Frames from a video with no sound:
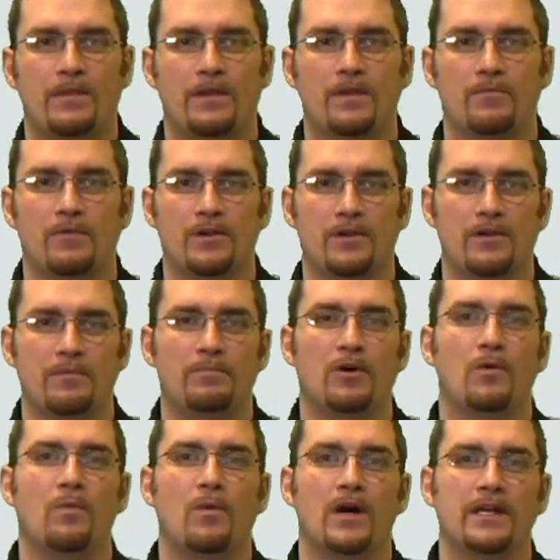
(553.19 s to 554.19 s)
And we're going to
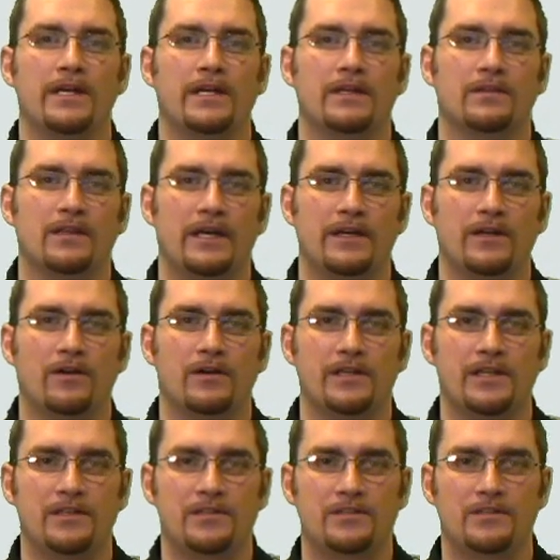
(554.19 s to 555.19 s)
put one inlet on
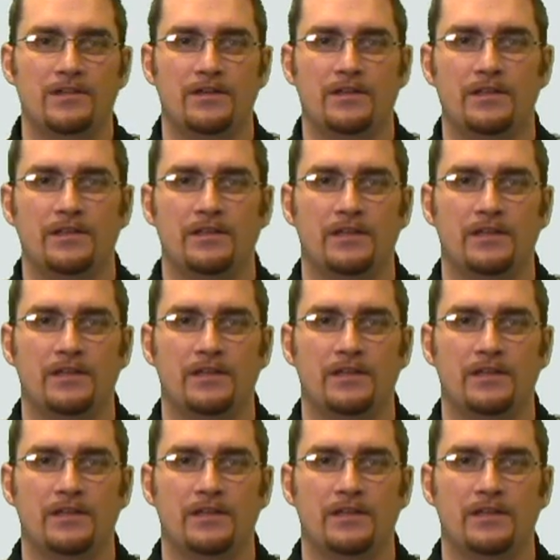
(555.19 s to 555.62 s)
each circuit.